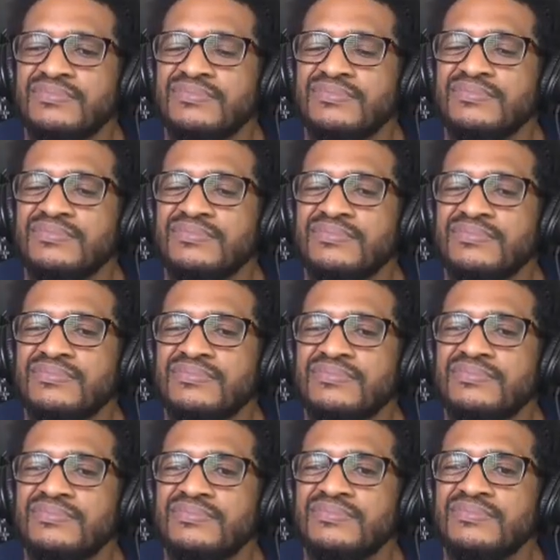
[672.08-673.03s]

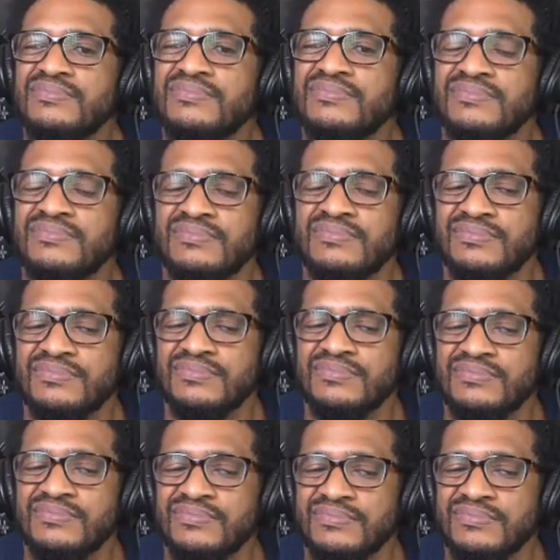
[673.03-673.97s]

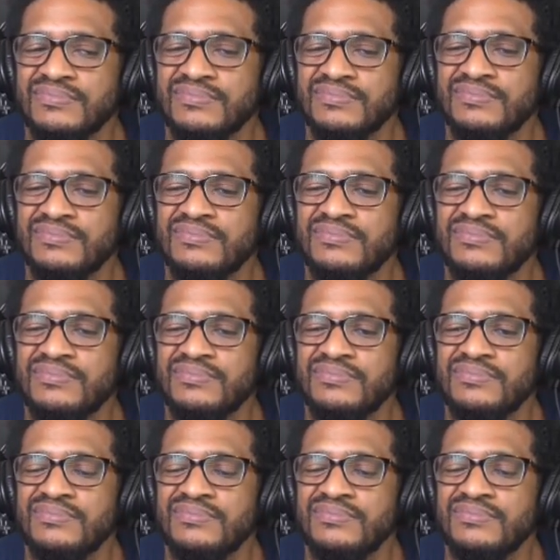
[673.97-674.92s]

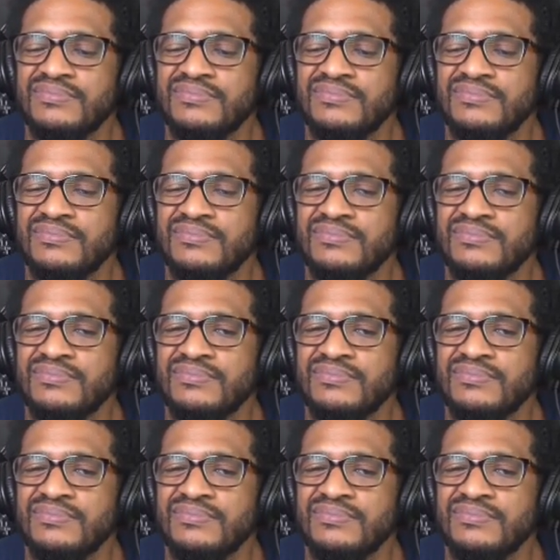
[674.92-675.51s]
[no speech]